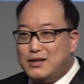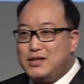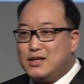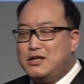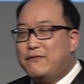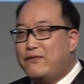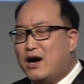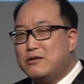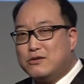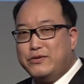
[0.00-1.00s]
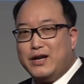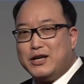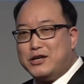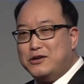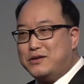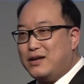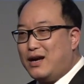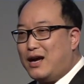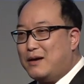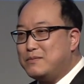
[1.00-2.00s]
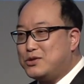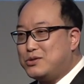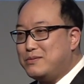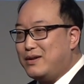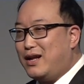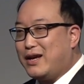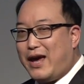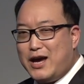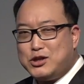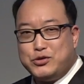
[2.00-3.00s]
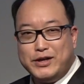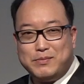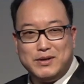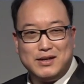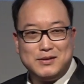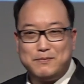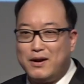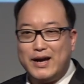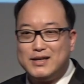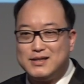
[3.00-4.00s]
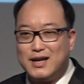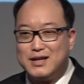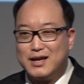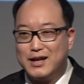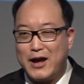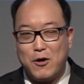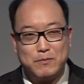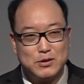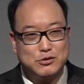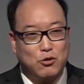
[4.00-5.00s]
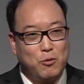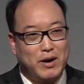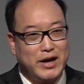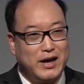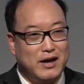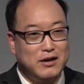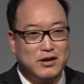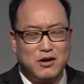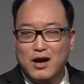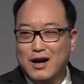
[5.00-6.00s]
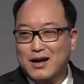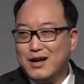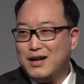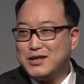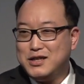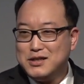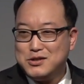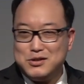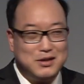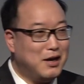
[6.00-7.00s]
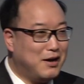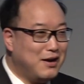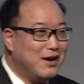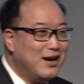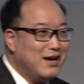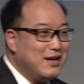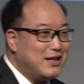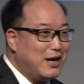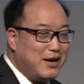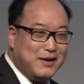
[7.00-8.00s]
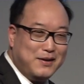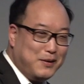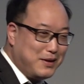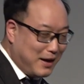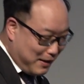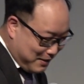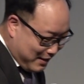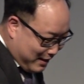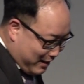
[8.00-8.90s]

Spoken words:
And she said she found a really good, hair treatment place that they can help to grow my hair, like she's... Okay.